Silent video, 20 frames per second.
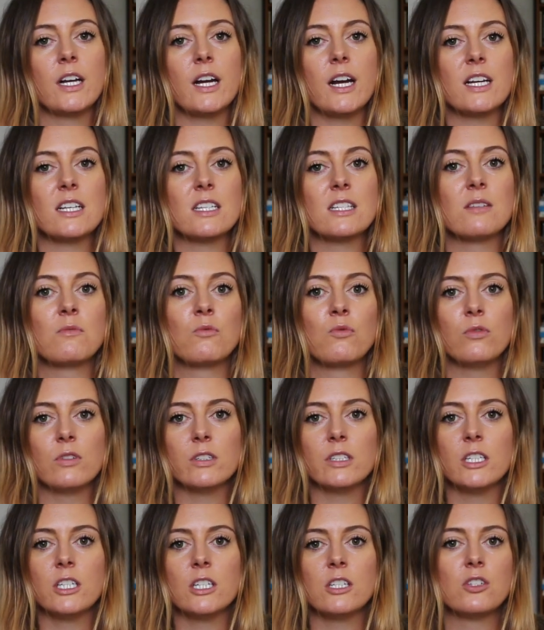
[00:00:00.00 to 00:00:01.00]
It has some
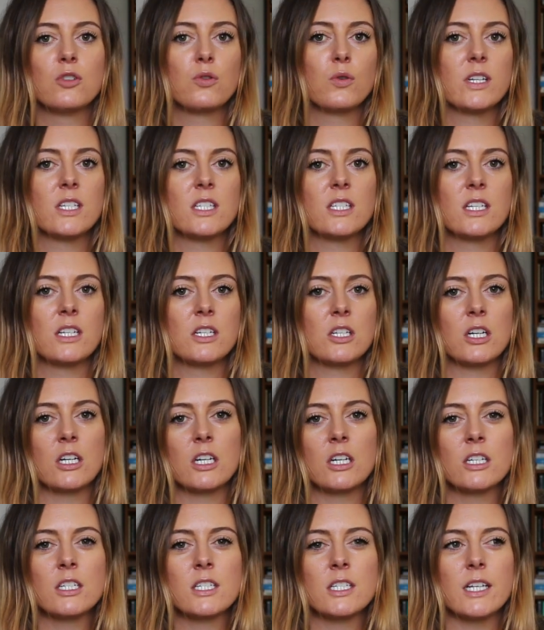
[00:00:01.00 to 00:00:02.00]
really good twists and
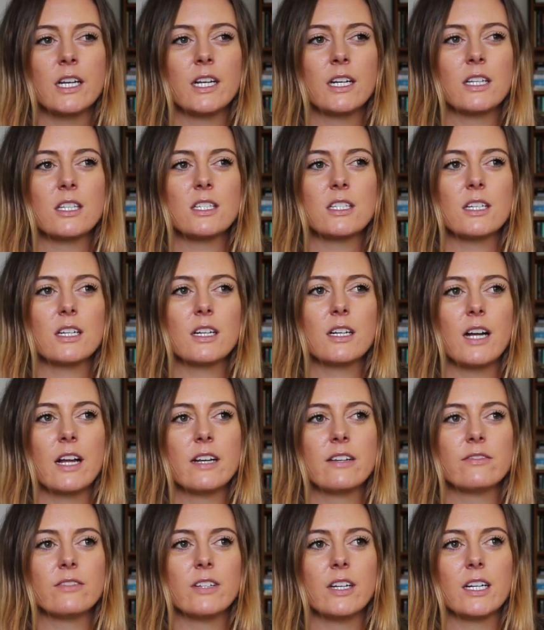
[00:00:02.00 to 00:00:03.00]
turns, and it's
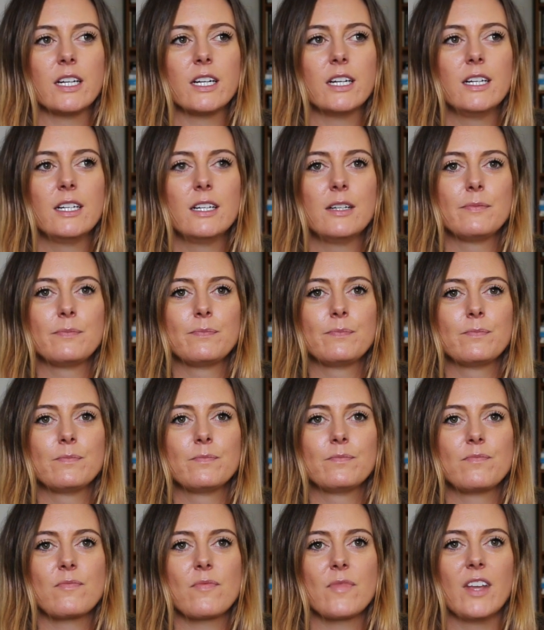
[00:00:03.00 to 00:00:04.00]
kind of like,
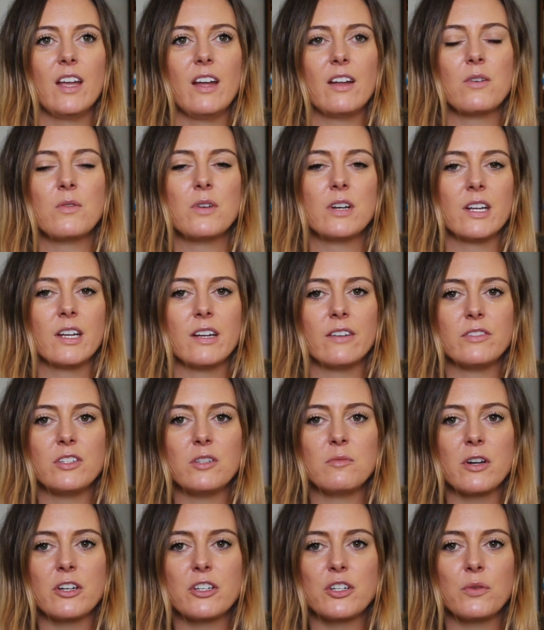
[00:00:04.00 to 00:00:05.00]
I don't want to give
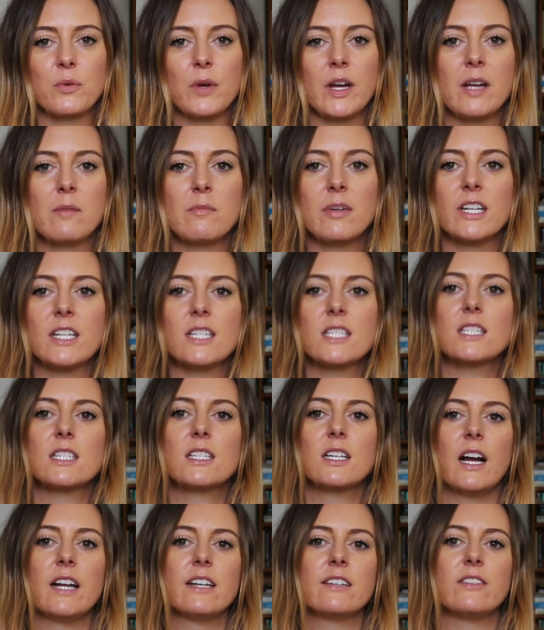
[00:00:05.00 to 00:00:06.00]
too much away, but it's
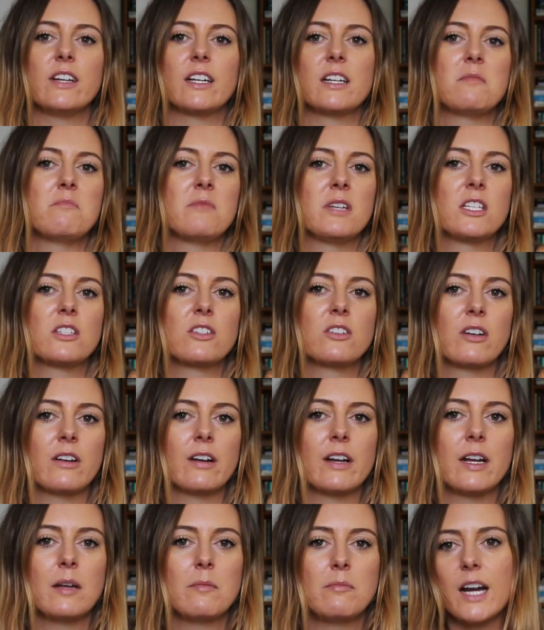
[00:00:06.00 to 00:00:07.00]
kind of like a mystery.